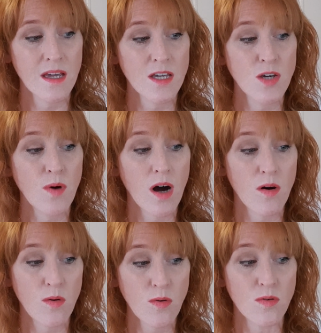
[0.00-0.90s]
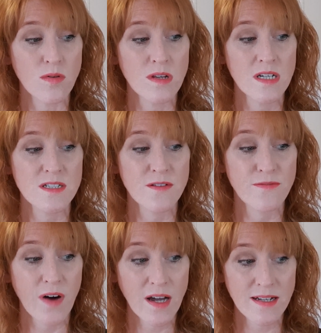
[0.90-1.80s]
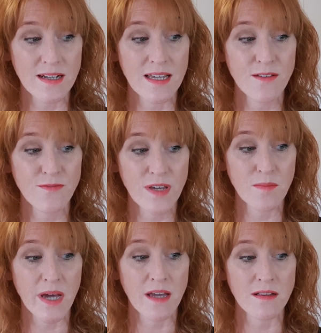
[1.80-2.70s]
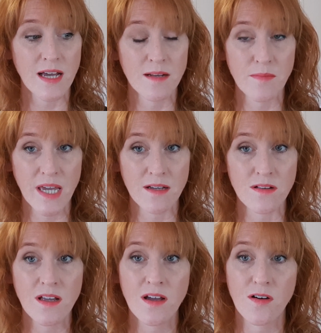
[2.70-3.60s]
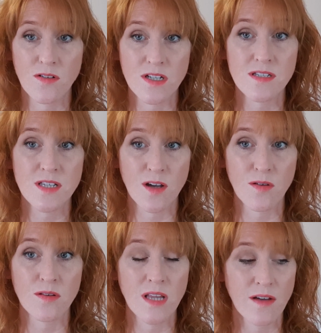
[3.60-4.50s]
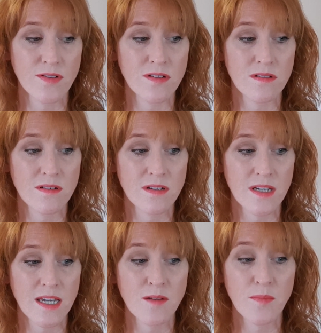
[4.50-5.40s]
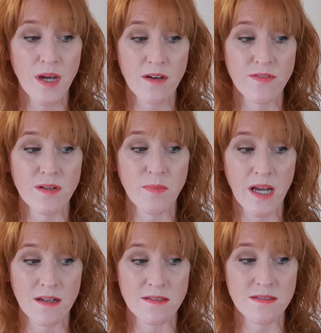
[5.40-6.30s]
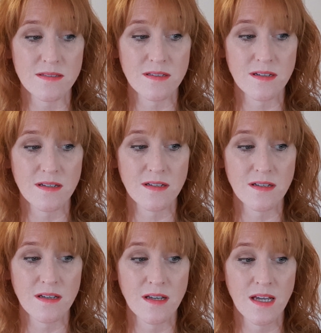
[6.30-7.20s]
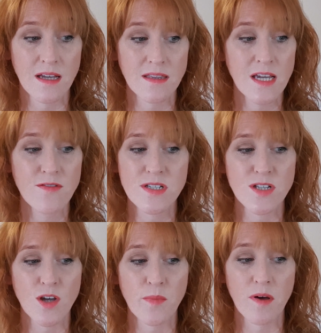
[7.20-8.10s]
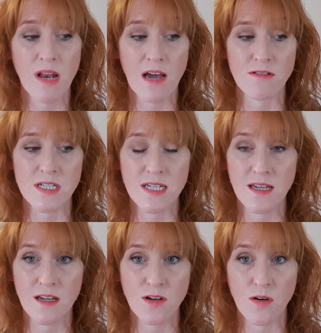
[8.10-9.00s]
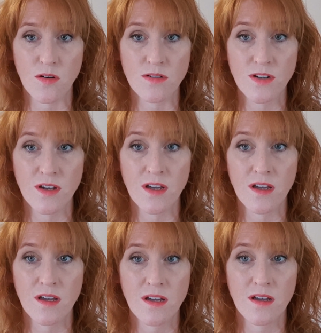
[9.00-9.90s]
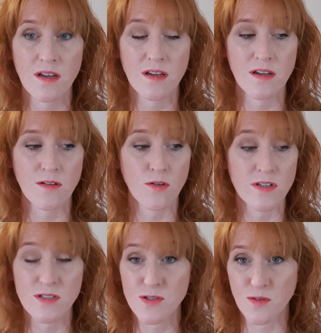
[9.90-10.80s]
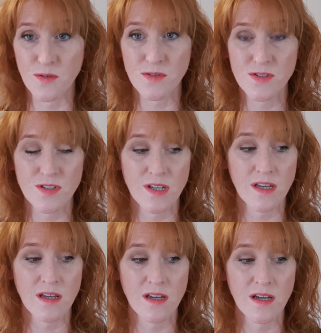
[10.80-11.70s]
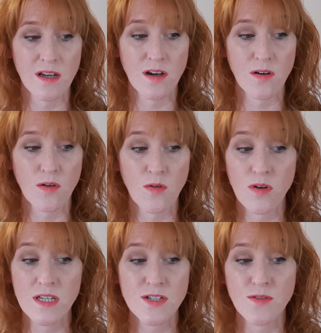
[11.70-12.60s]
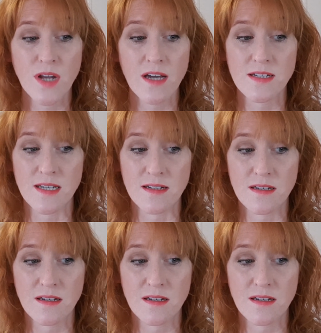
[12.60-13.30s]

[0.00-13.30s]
You are all divinely female and male on a soul level, in perfect balance. There is no polarity in God or in Source. All is united.